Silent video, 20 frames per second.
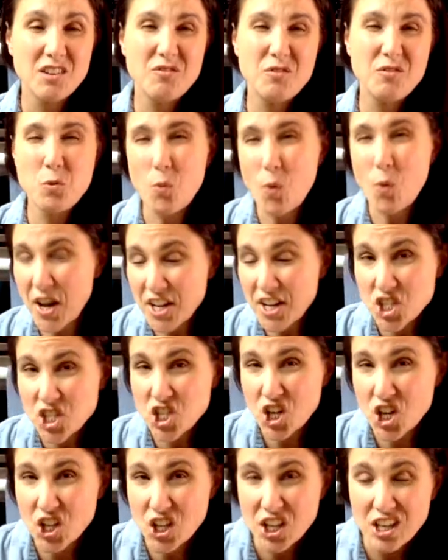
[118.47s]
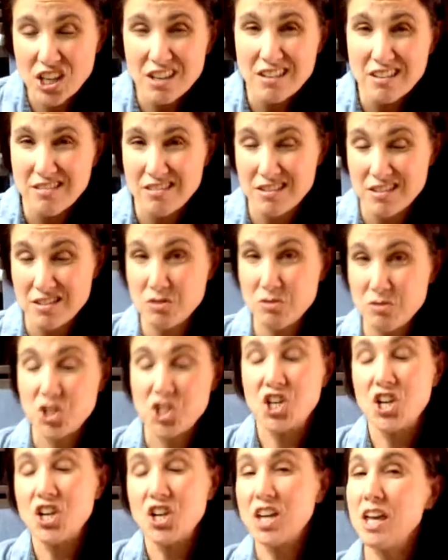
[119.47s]
If you want it chunky, you can do it
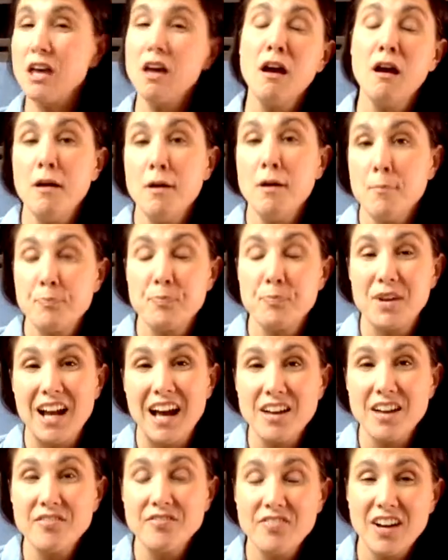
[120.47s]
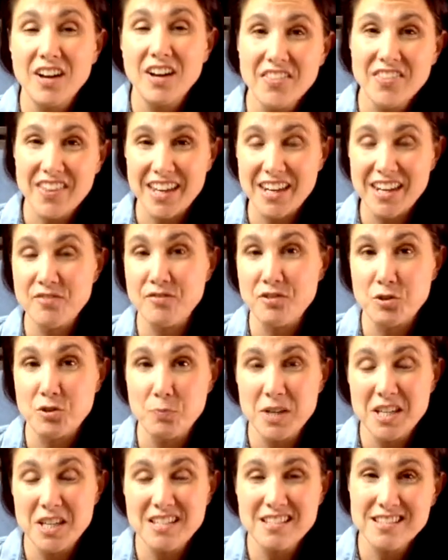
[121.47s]
chunky, but I find that if your
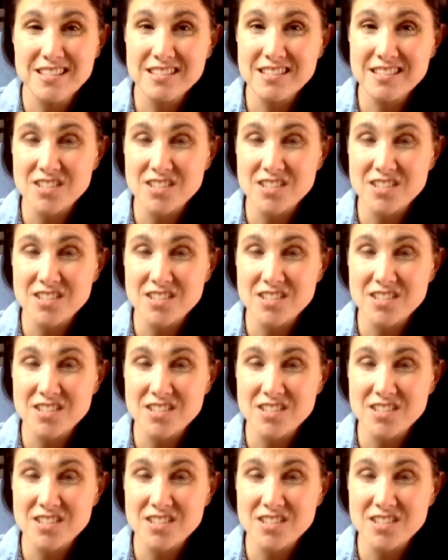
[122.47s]
pieces